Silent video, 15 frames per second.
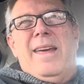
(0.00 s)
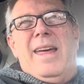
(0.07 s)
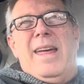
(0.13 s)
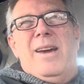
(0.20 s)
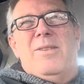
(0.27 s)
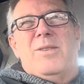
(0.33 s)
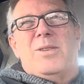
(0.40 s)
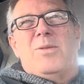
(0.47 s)

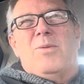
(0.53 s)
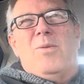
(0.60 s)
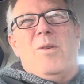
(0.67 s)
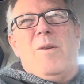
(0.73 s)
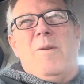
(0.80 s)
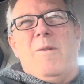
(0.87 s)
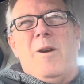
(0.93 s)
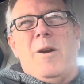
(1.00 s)
There was
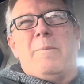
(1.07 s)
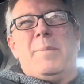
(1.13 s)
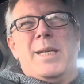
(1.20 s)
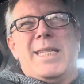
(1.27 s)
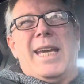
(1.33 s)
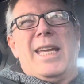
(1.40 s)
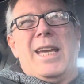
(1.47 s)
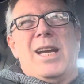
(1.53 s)
one
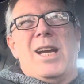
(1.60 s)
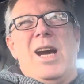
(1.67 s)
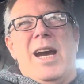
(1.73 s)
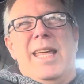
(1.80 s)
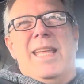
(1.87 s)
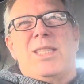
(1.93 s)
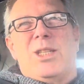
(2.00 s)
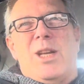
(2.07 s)
particular
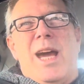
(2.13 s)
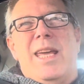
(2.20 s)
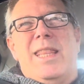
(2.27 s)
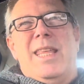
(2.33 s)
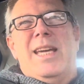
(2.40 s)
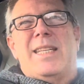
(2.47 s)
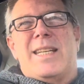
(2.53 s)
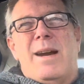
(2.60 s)
guy that
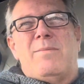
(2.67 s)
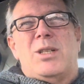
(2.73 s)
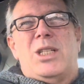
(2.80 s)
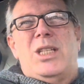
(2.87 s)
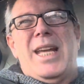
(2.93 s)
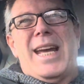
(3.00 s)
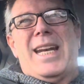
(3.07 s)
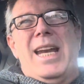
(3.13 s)
stayed there. His name was
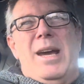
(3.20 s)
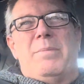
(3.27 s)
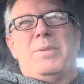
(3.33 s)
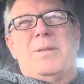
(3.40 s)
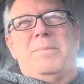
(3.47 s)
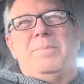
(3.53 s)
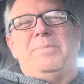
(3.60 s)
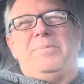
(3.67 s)

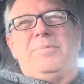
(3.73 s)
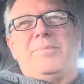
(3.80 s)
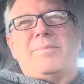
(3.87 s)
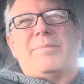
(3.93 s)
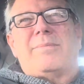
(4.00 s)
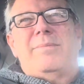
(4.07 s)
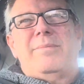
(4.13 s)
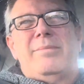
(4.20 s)
Datlabs,
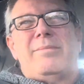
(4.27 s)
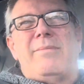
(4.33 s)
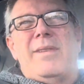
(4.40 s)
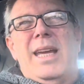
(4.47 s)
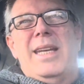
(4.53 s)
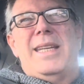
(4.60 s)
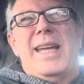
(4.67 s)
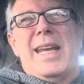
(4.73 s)

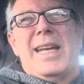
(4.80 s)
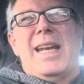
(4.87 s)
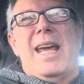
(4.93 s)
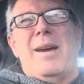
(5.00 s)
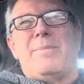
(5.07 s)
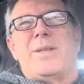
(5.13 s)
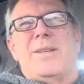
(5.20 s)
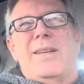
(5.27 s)
and
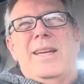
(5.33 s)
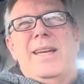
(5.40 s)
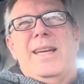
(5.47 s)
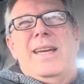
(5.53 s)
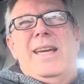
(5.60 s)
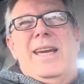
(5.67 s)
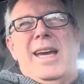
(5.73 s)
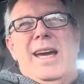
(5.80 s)
Datlabs
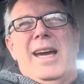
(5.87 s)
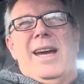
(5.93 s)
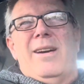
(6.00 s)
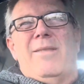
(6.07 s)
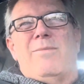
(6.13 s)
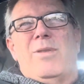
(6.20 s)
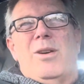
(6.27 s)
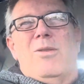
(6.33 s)

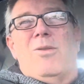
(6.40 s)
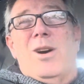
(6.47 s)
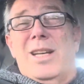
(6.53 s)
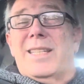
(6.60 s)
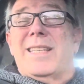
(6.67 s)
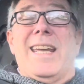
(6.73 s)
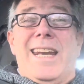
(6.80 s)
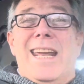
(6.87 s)

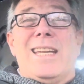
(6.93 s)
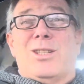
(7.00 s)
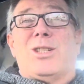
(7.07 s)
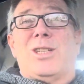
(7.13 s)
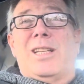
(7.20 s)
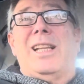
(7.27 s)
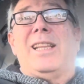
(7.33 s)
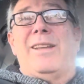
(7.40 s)
was and is
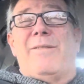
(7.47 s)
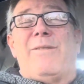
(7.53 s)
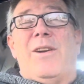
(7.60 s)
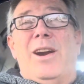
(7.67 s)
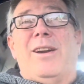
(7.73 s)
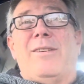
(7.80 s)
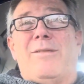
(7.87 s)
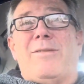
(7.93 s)
still a
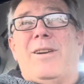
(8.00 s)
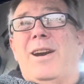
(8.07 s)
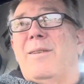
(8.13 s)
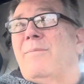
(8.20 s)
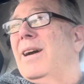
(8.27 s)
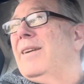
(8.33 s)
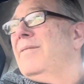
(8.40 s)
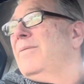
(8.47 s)
very good friend
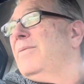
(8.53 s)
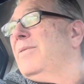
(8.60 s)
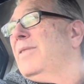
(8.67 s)
of mine.